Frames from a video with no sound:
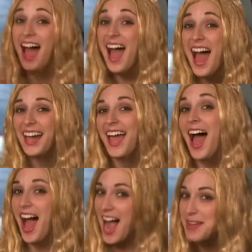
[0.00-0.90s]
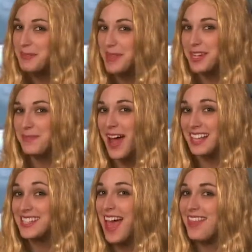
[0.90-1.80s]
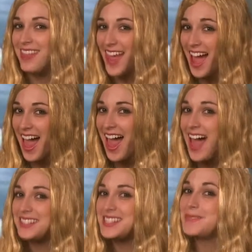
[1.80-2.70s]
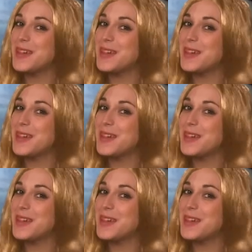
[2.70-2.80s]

Hi, I'm Amanda Bynes. That's